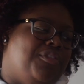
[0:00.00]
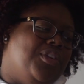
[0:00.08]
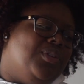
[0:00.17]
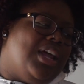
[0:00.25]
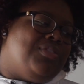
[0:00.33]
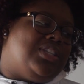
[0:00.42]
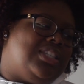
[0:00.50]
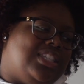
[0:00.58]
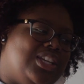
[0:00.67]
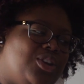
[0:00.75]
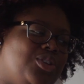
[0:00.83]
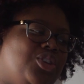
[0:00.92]
if you love
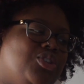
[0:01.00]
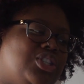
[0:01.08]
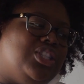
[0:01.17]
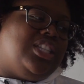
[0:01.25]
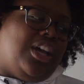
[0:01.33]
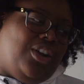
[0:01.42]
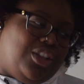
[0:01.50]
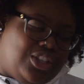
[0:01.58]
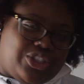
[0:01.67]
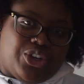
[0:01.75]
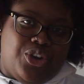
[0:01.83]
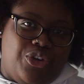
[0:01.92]
Cecile, you should tell her the
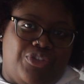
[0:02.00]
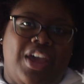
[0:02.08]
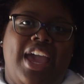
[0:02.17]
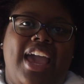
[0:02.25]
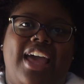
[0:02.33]
truth.